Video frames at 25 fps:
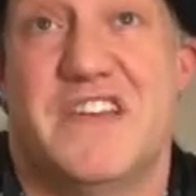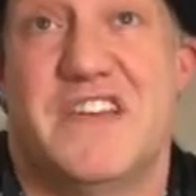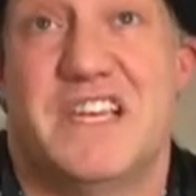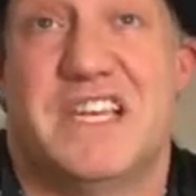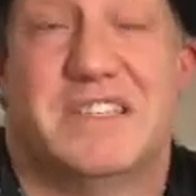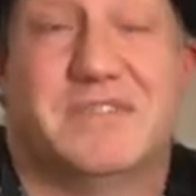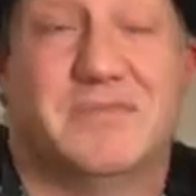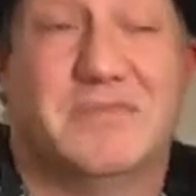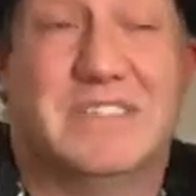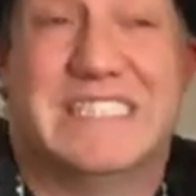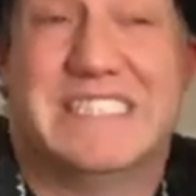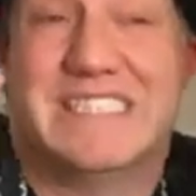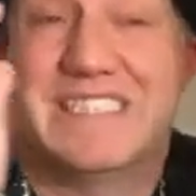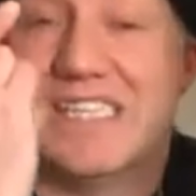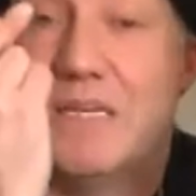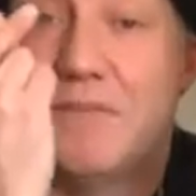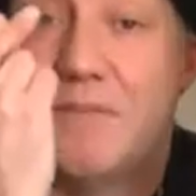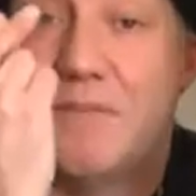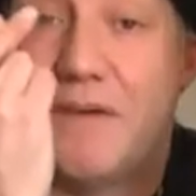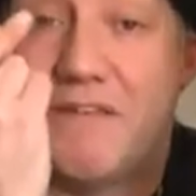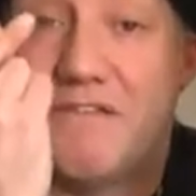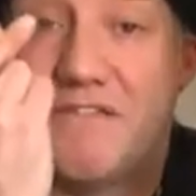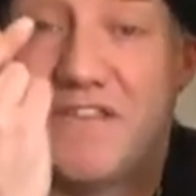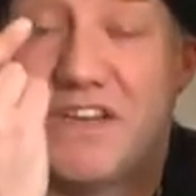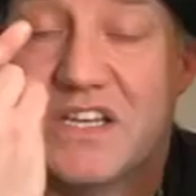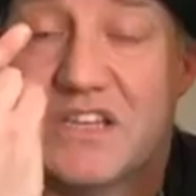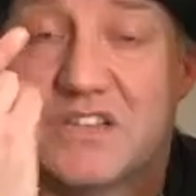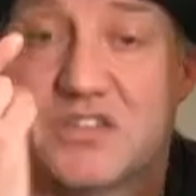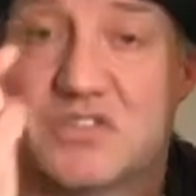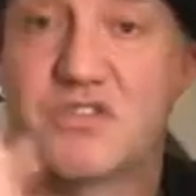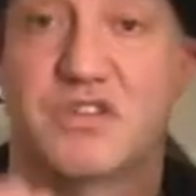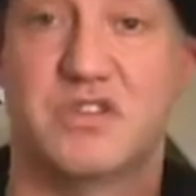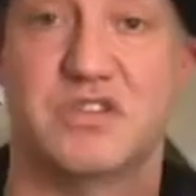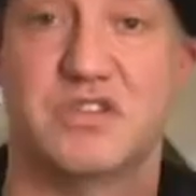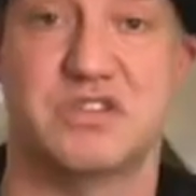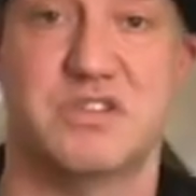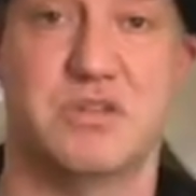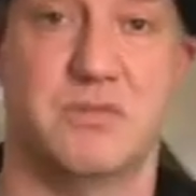Let's keep our fingers
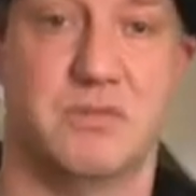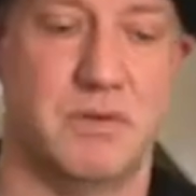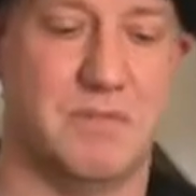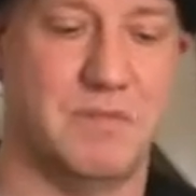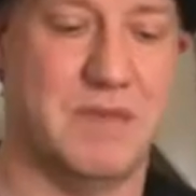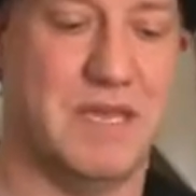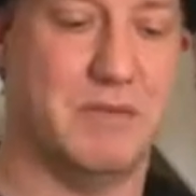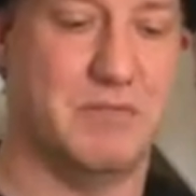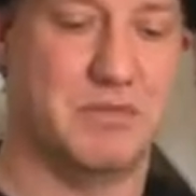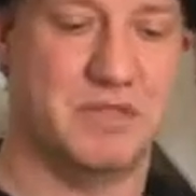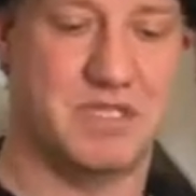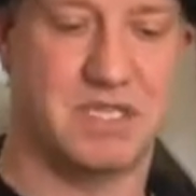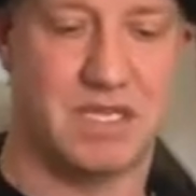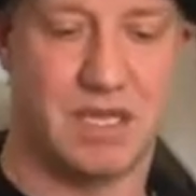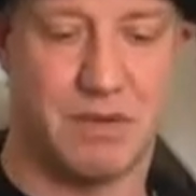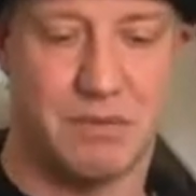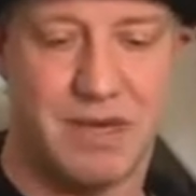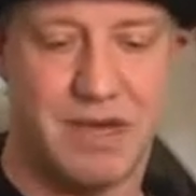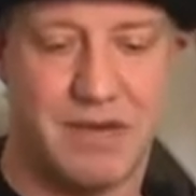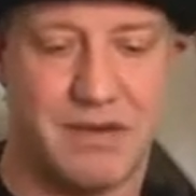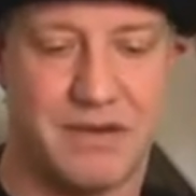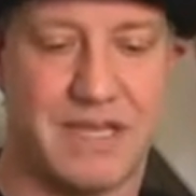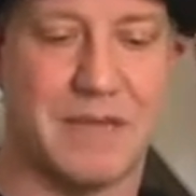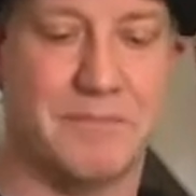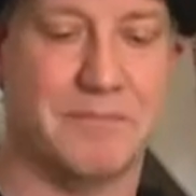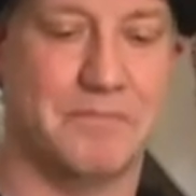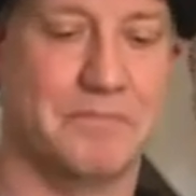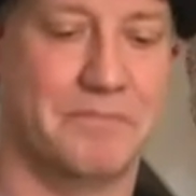crossed that we'll be able to go out again.